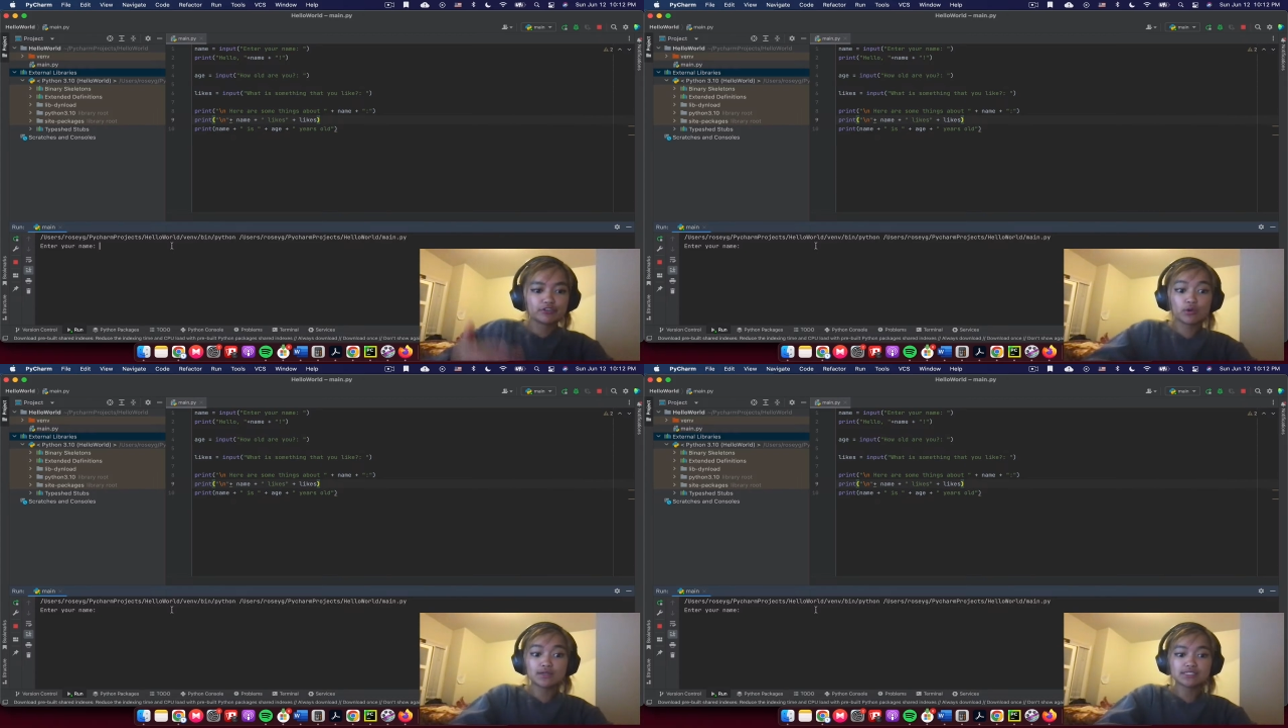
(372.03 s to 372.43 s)

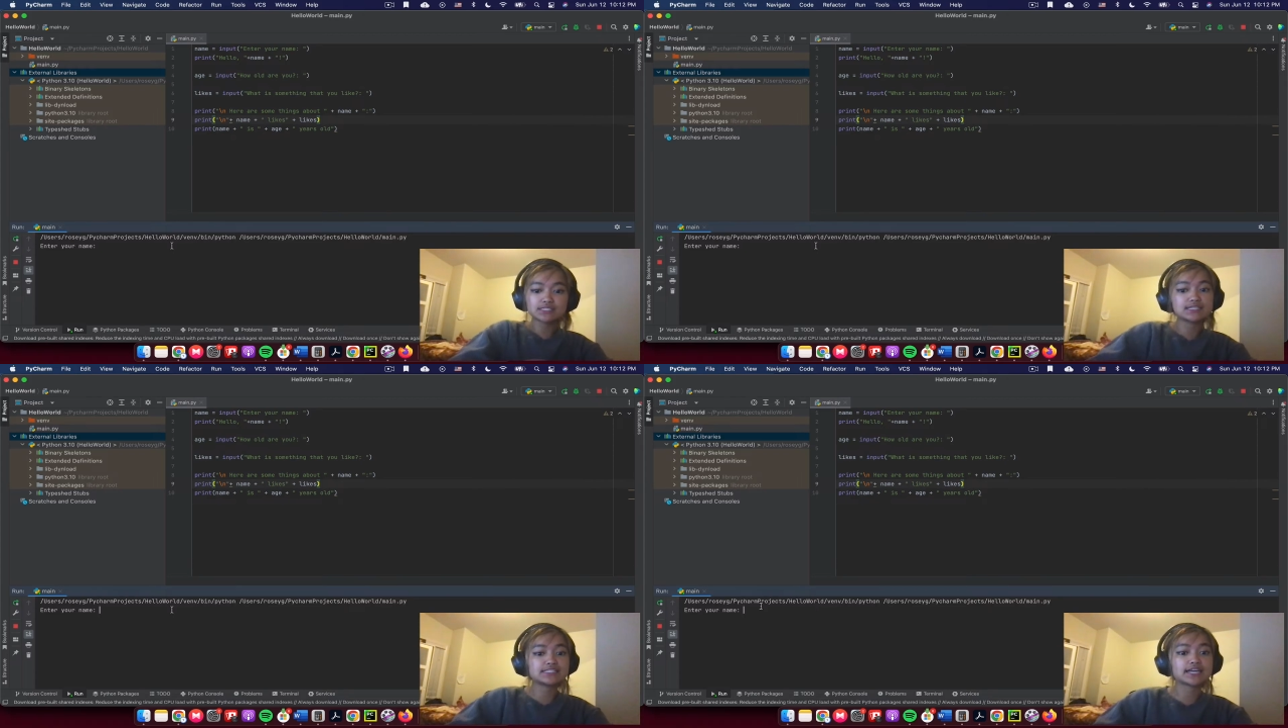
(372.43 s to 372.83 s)
You always
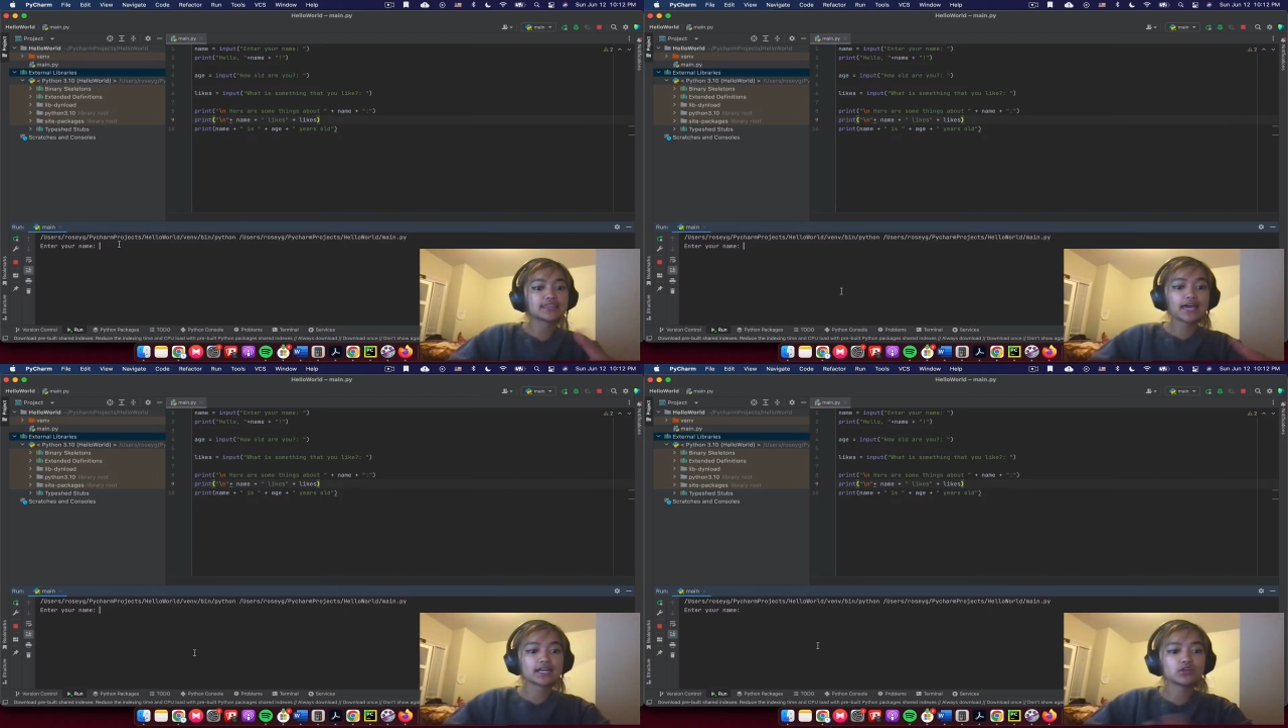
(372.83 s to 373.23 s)
can check
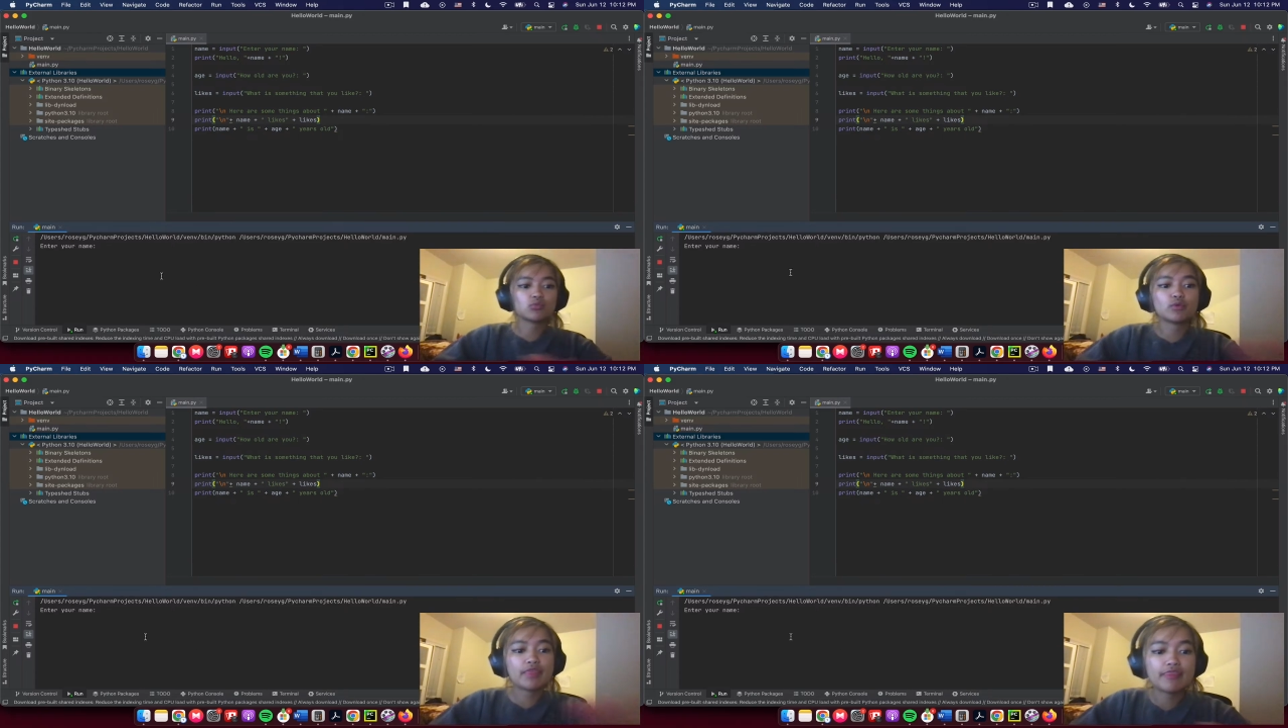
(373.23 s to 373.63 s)
that
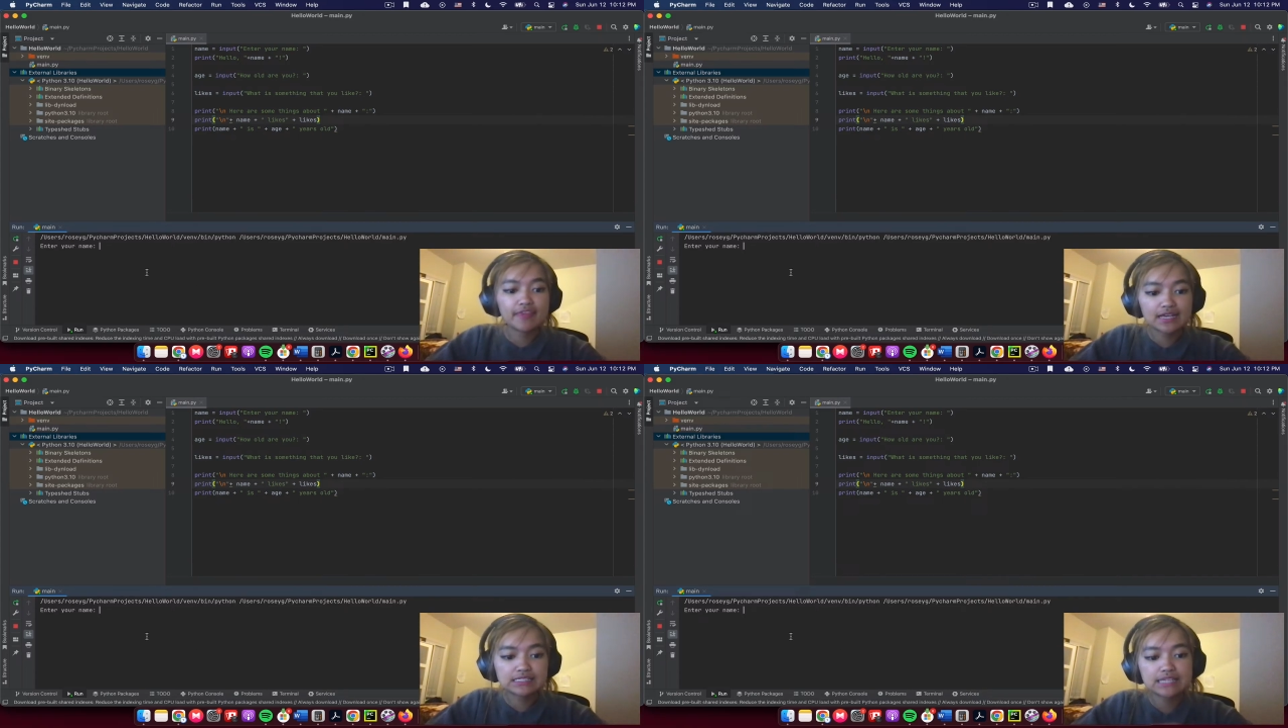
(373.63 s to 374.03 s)
within
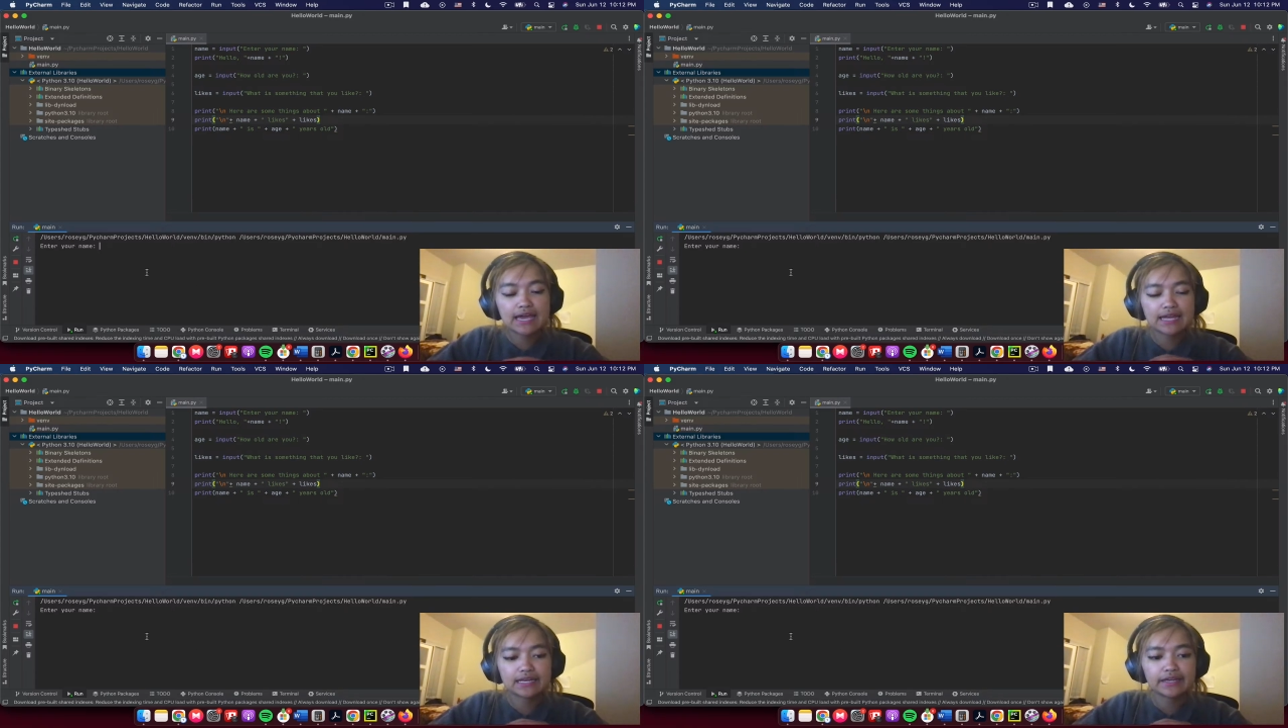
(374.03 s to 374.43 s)
this,
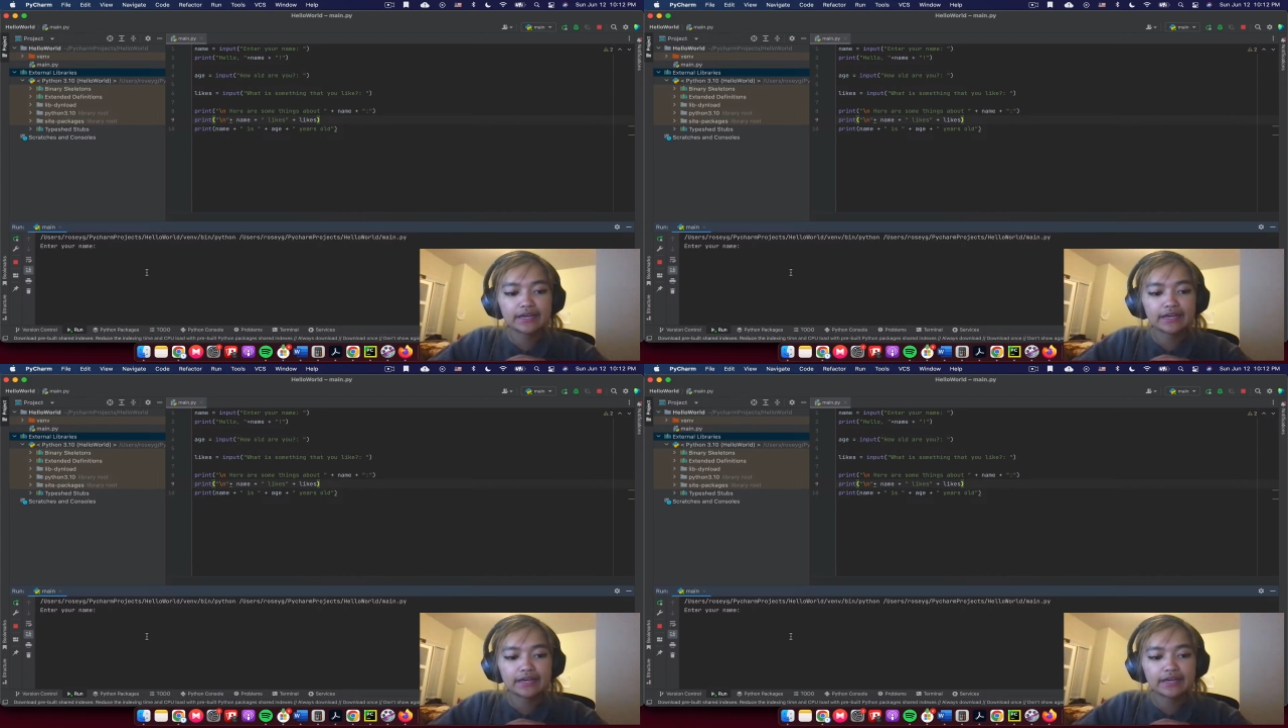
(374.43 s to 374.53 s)
and